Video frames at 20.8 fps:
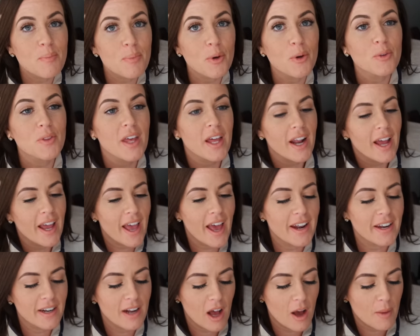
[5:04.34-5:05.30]
the boot that I
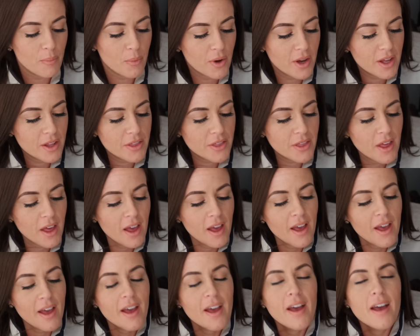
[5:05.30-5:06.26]
ended up with.
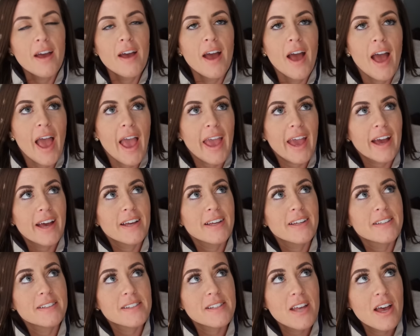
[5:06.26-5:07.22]

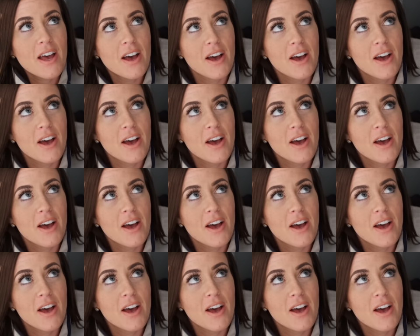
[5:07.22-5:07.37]
And,